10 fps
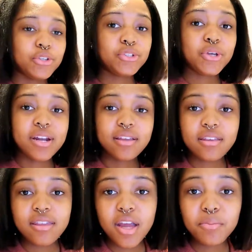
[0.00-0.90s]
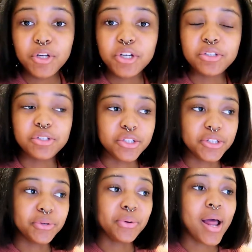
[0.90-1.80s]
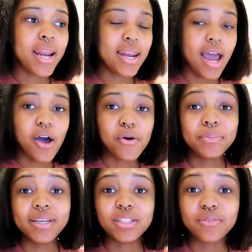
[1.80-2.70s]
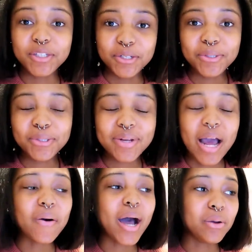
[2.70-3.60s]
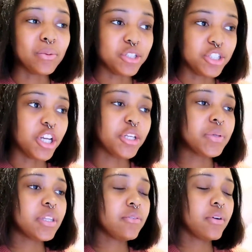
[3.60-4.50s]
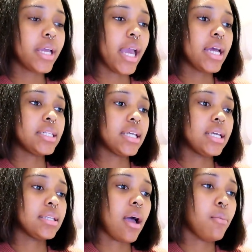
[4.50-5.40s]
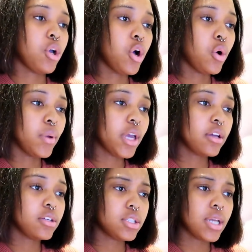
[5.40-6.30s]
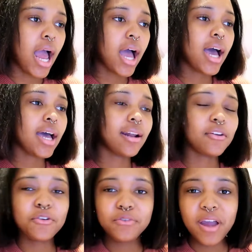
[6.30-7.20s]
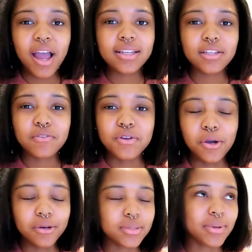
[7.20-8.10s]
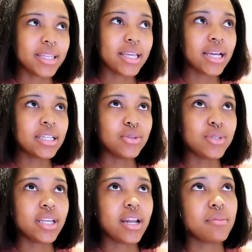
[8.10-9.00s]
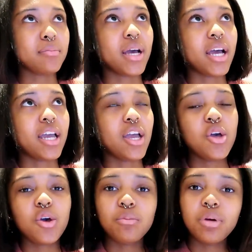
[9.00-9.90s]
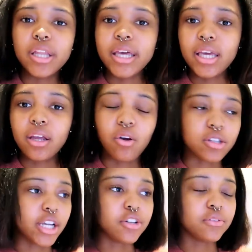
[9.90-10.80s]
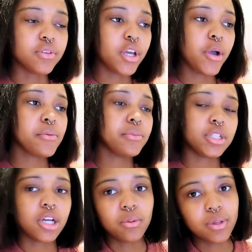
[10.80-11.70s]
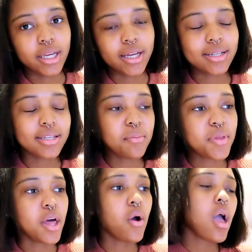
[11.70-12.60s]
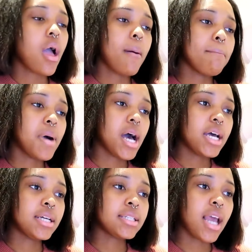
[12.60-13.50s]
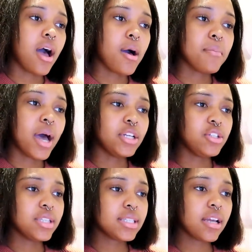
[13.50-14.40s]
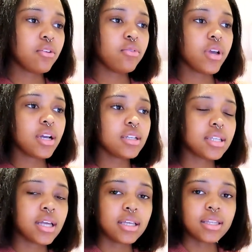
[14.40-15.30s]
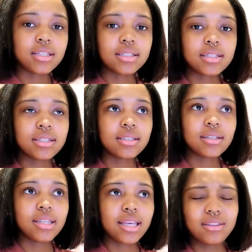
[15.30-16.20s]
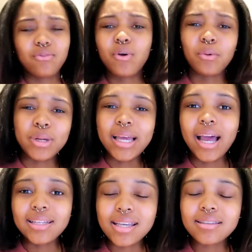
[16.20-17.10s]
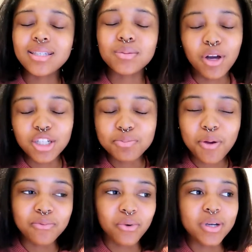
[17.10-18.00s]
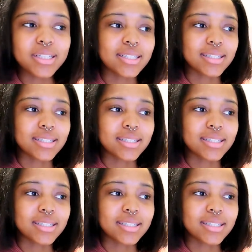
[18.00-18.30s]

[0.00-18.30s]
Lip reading: So another thing I'm gonna do now, because if I don't do it now I would genuinely forget, is I'm going to add, I don't know if you guys have noticed, but I think I used it in my pulling an all-nighter video, which I will link down below. But I do this like effect, like that's like, it has like the SpongeBob voice.